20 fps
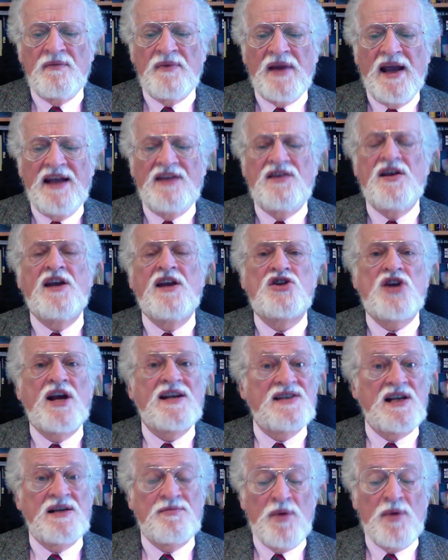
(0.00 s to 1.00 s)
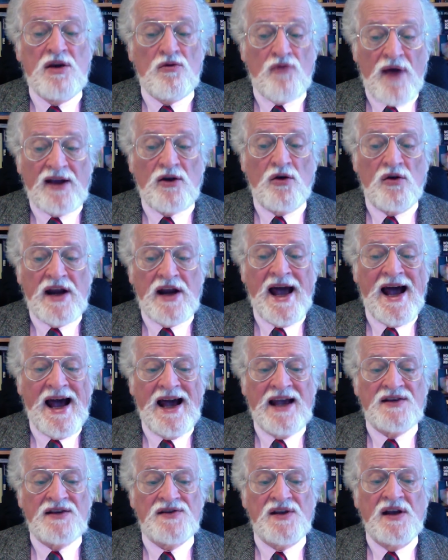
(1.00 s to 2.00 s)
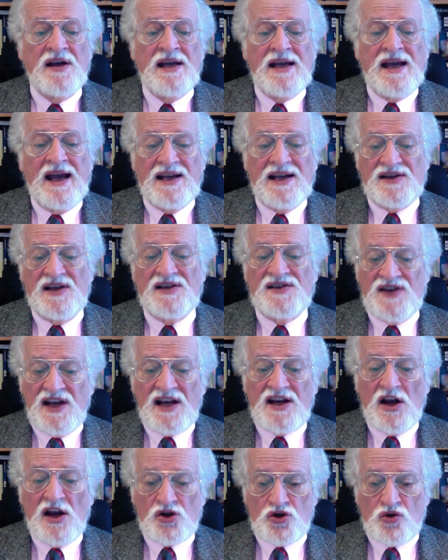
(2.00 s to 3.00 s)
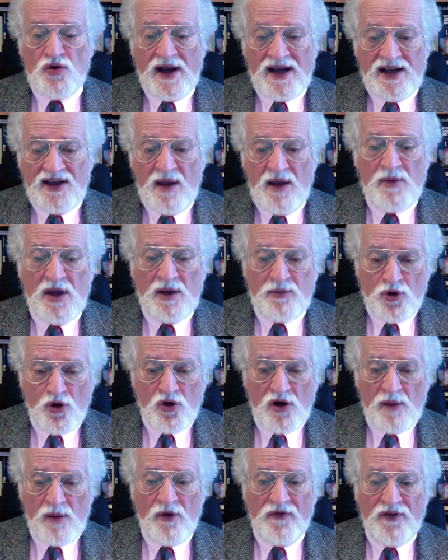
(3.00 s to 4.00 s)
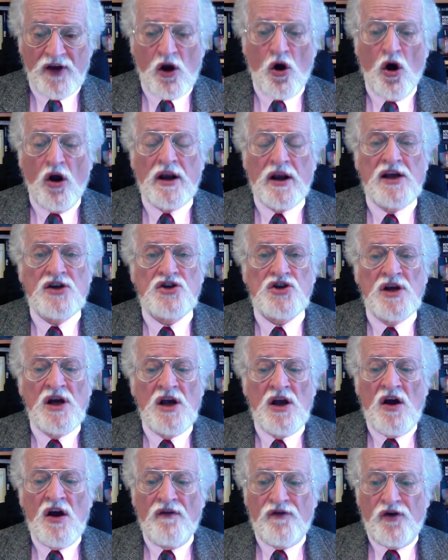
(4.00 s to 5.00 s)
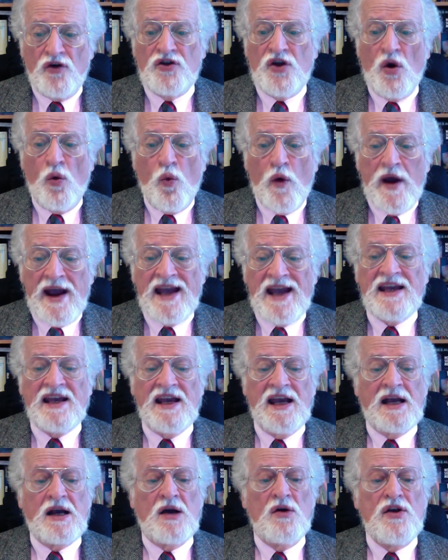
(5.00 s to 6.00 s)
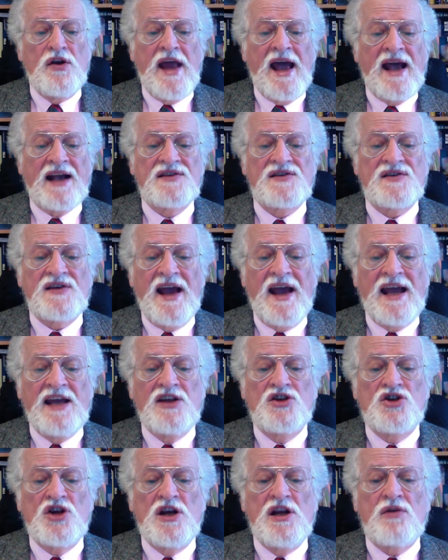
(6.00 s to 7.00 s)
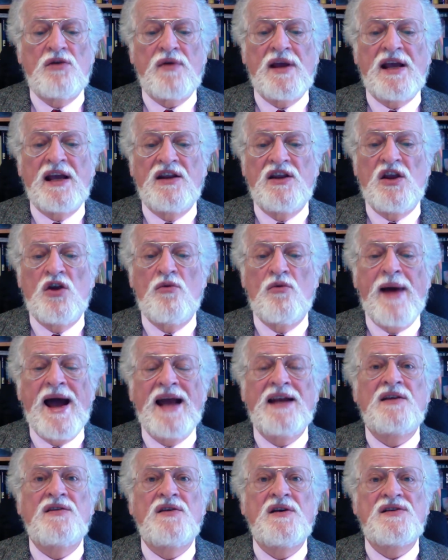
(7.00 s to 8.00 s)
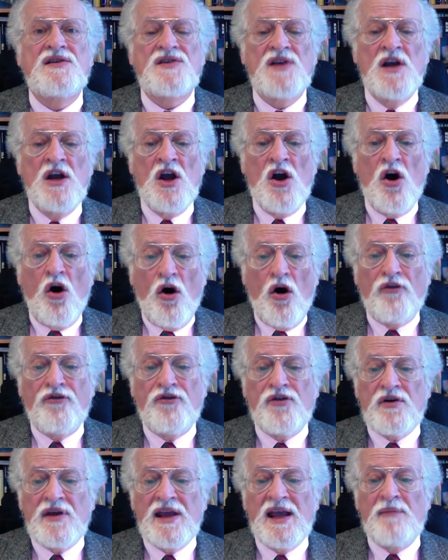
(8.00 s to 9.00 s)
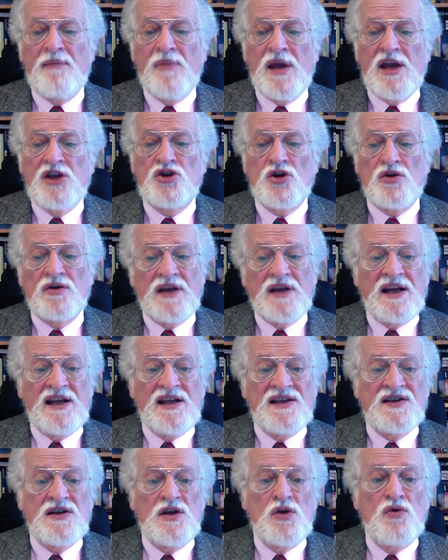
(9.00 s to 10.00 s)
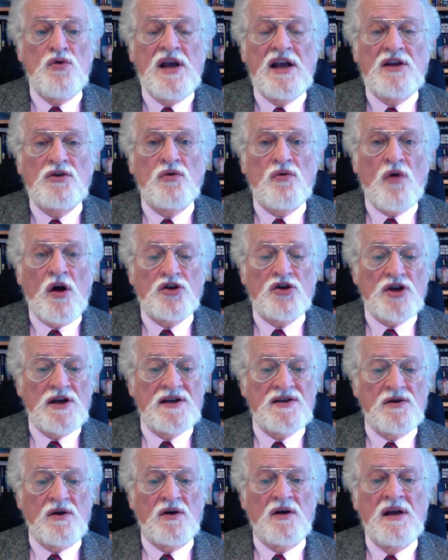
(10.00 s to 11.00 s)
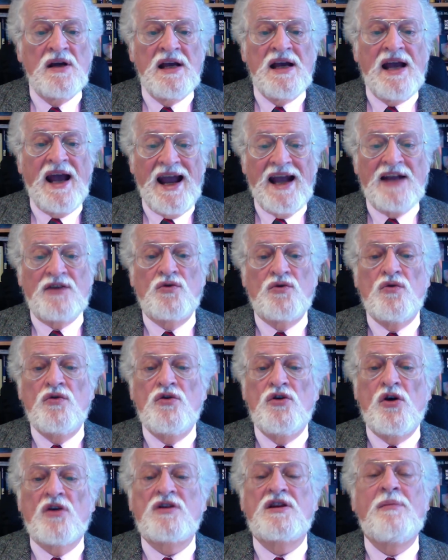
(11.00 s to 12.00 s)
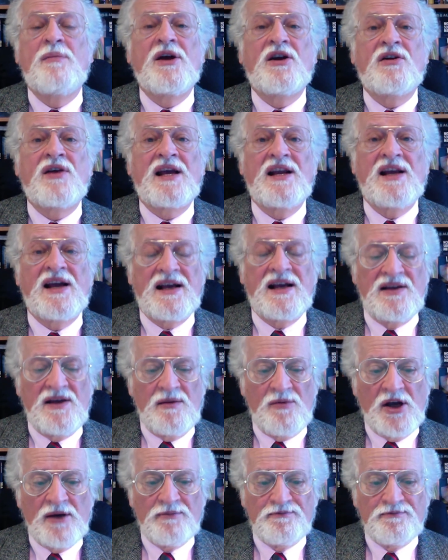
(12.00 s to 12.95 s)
ATHS has been recognized as a signature academic program of the college for the way it connects engineering and the humanities, offering a major that is unique to Rochester and to North American academia.